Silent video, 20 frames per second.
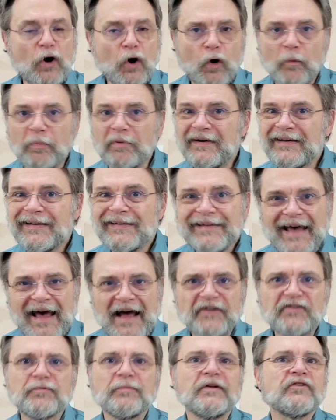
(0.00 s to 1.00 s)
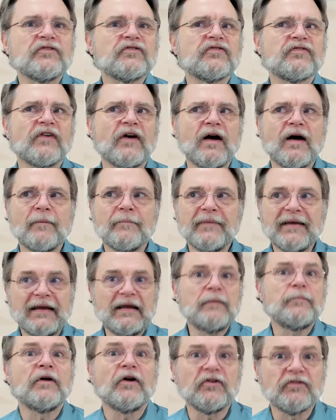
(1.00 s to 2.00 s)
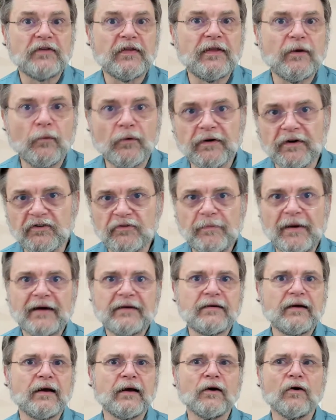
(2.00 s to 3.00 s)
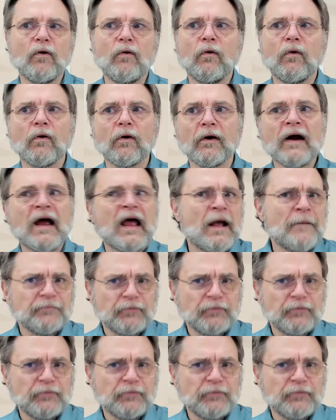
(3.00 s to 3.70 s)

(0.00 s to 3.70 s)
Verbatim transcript: opening attachments from emails that they weren't expecting or